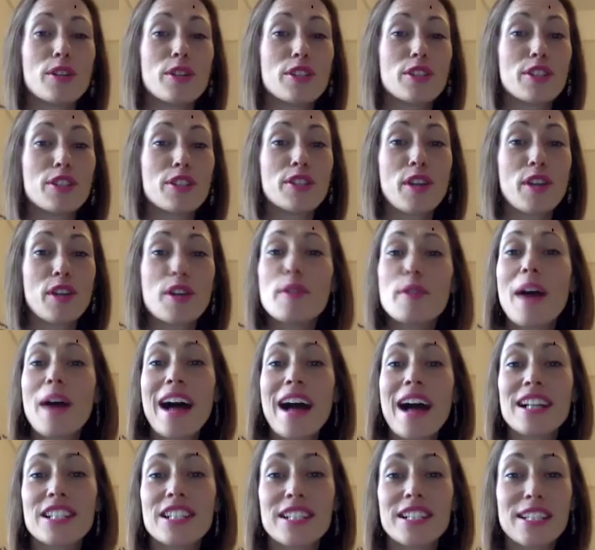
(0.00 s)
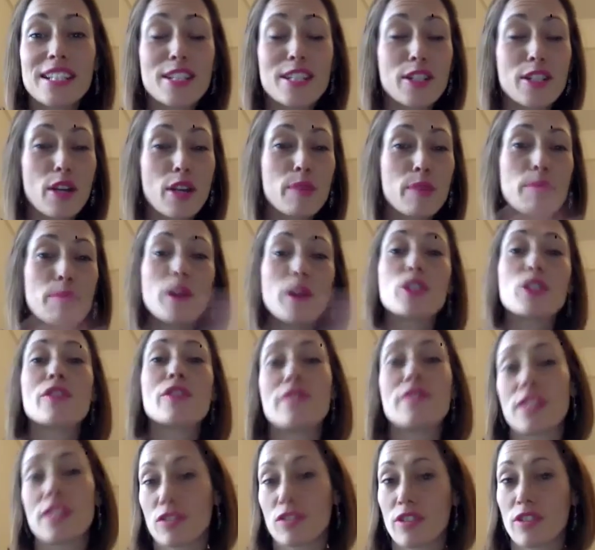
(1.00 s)
So actually, so much of
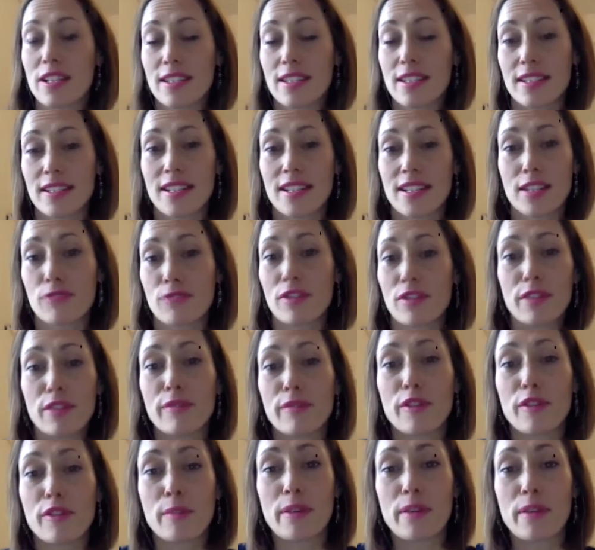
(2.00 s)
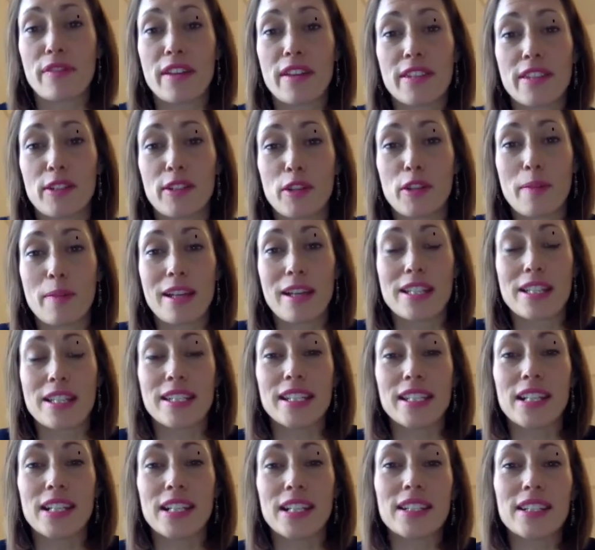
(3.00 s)
this crisis has reconfirmed my faith in
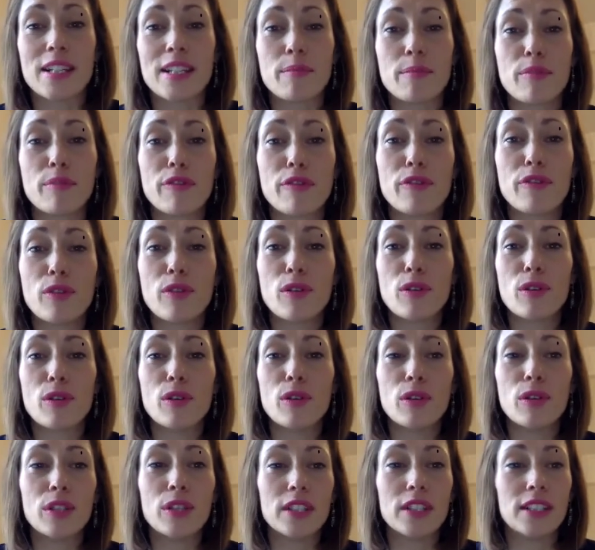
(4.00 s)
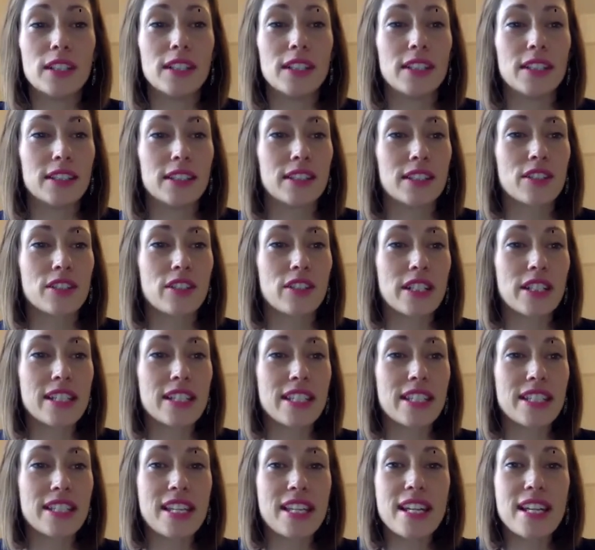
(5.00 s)
humanity. I think before the
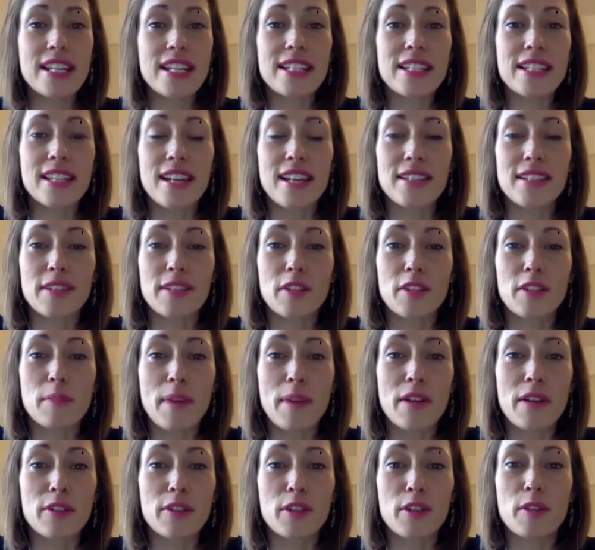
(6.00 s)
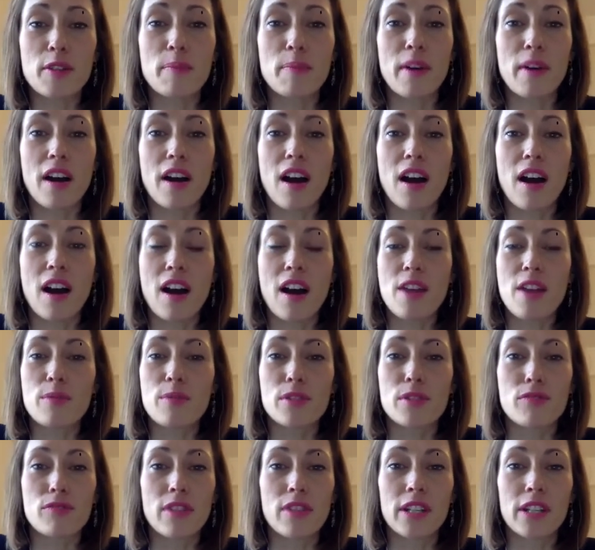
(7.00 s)
crisis hit, I don't know about you, but I
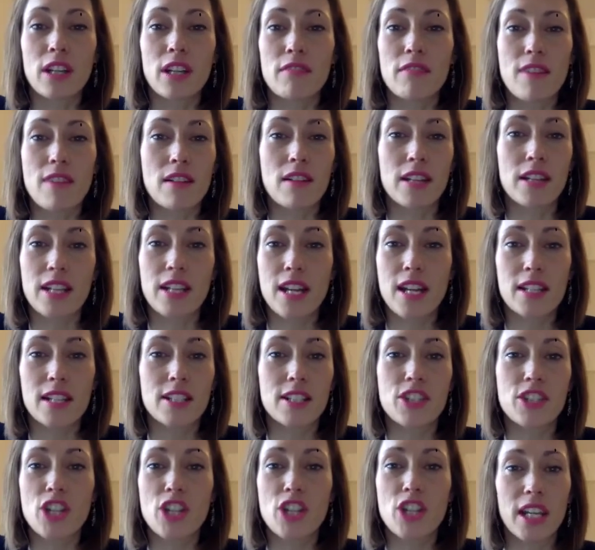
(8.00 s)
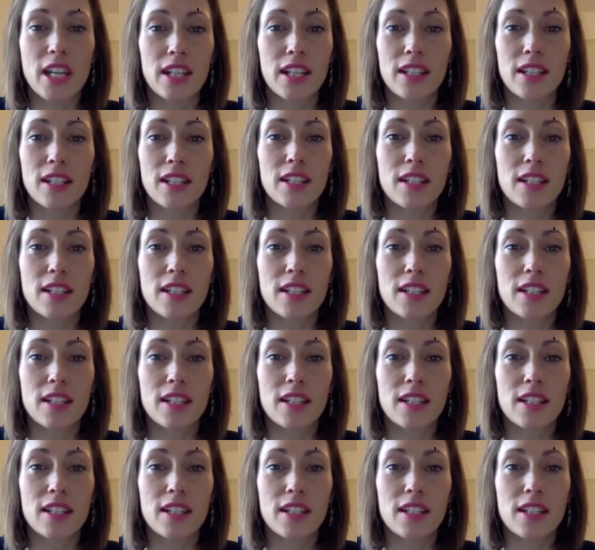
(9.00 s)
was running around like a headless chicken.